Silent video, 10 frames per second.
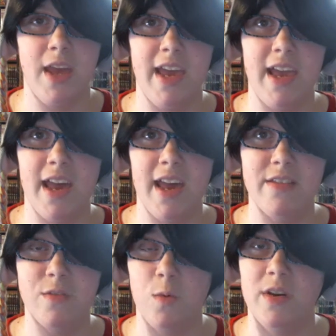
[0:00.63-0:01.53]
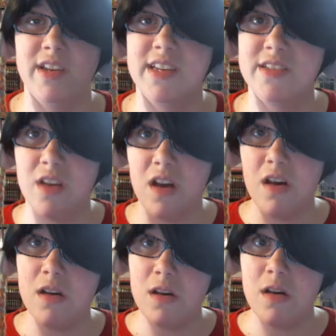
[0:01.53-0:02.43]
Hey guys, what is
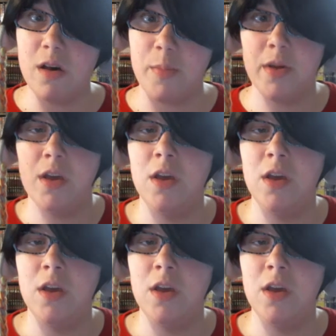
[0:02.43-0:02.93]
up?